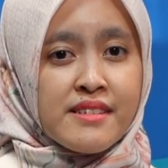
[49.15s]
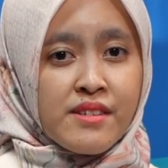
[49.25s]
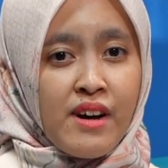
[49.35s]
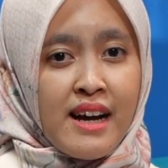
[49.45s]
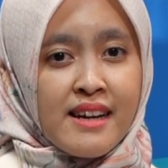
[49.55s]

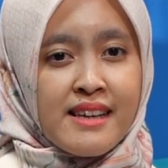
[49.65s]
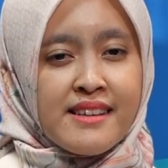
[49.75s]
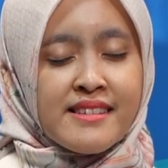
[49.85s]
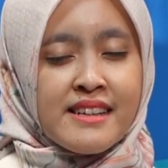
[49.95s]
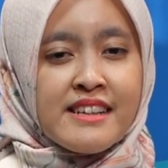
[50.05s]
Zohak
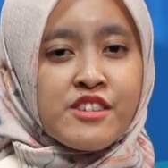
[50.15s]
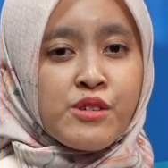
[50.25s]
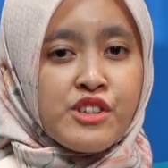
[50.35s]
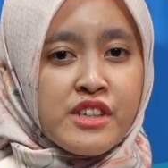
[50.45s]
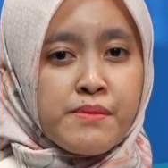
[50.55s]
is an
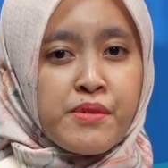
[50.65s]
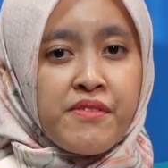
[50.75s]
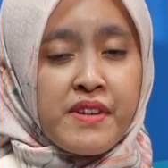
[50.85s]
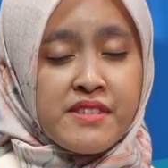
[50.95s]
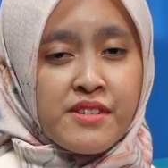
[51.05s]
associate
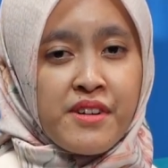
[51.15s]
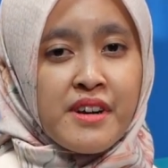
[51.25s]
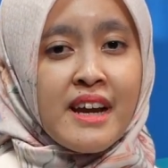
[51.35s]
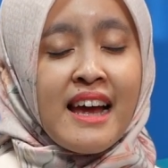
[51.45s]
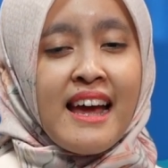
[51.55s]
professor
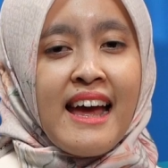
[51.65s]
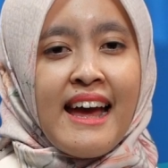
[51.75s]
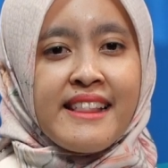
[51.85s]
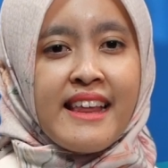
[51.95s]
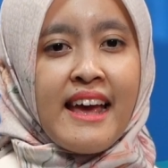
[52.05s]

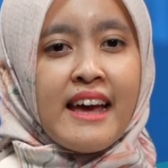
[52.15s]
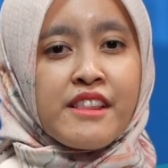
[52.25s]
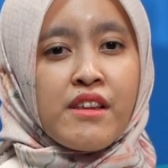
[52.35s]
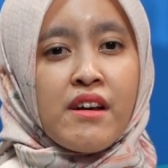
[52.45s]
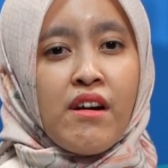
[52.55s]
and the head
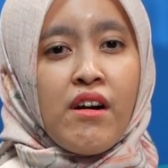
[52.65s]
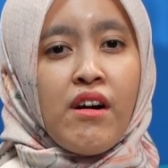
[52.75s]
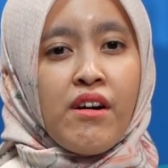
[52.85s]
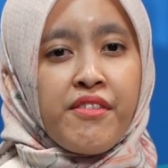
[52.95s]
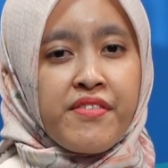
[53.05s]

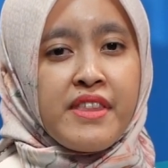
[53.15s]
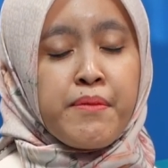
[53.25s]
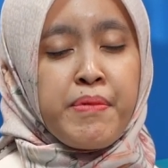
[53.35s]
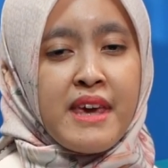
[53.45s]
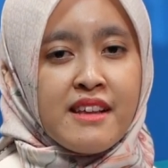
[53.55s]
of the
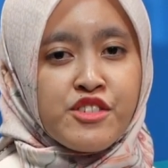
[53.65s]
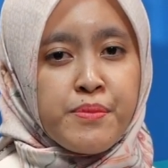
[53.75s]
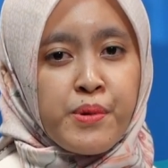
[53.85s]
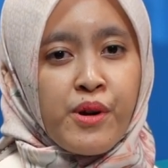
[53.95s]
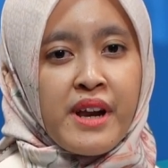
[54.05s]

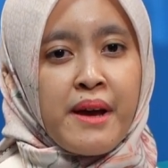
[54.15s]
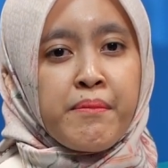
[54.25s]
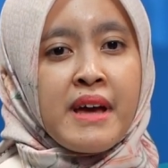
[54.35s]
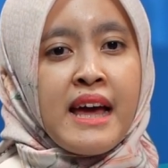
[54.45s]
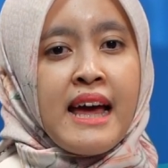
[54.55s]
PhD program
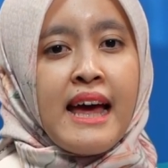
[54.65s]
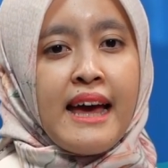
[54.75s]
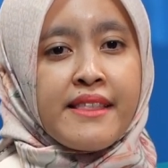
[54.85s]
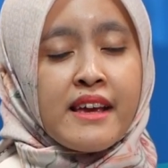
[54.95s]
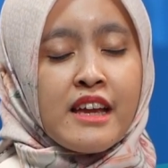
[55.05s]

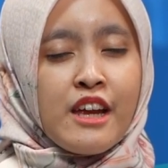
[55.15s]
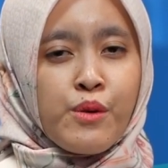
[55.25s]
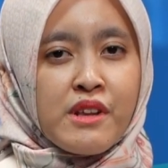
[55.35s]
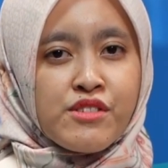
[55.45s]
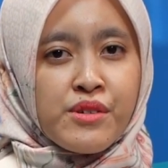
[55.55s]
at the
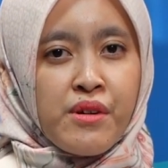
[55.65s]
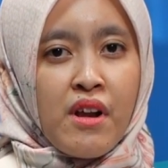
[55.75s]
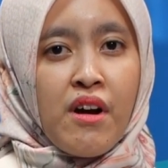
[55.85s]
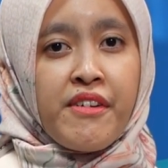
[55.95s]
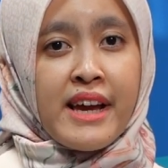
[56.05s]
Graduate School
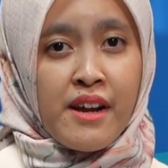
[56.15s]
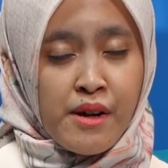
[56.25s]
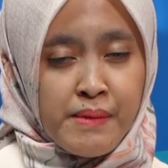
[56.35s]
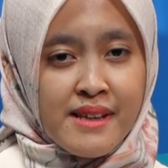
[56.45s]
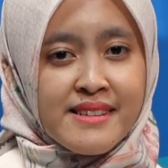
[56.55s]
of
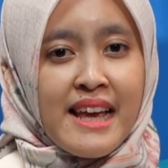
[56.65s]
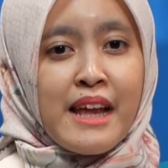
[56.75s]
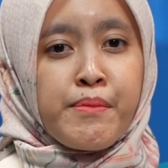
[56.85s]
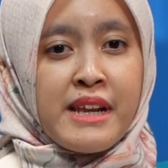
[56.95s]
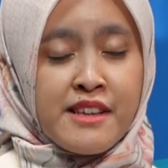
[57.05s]
Economics
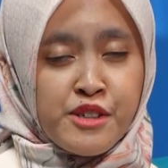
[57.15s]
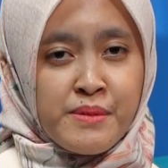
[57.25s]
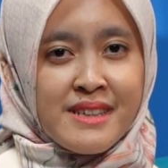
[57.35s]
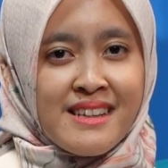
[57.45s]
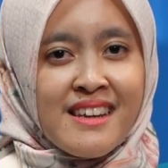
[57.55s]
and
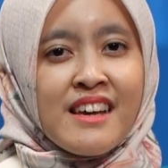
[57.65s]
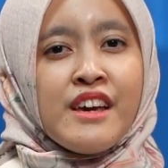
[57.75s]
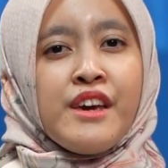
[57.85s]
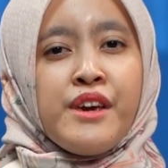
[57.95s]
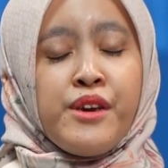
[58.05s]
Management,
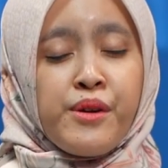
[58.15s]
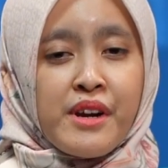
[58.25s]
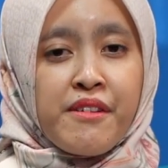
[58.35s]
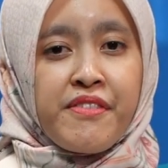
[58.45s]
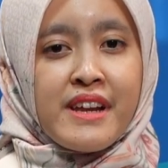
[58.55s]

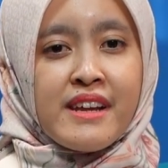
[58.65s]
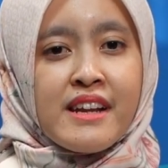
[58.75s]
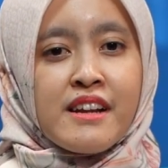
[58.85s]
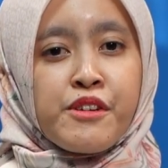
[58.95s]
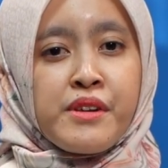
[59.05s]
Ural
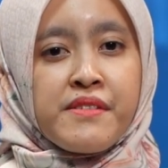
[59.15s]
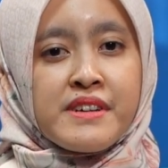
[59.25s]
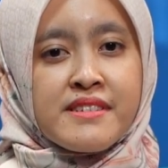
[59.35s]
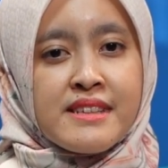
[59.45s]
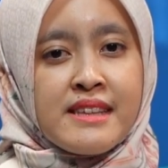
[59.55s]
Federal
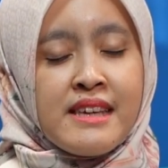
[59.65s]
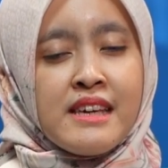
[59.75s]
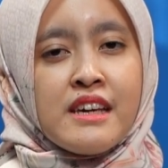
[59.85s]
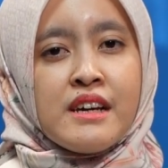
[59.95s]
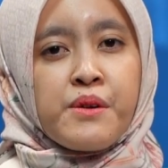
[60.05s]
University,
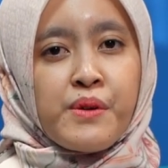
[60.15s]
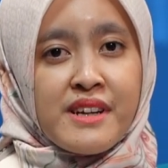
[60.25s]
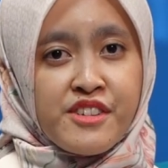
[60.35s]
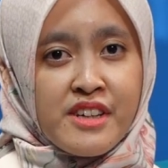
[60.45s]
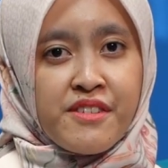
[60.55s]

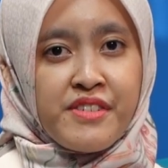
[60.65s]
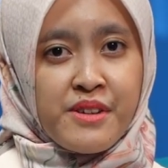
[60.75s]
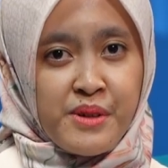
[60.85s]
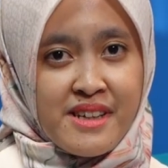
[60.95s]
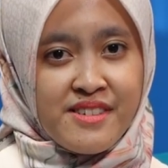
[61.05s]
Russian
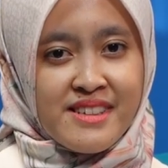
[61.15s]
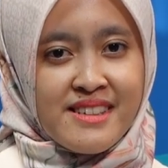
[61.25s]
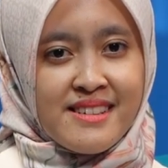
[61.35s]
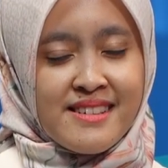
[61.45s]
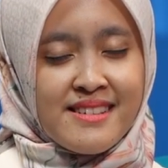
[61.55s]
Federation.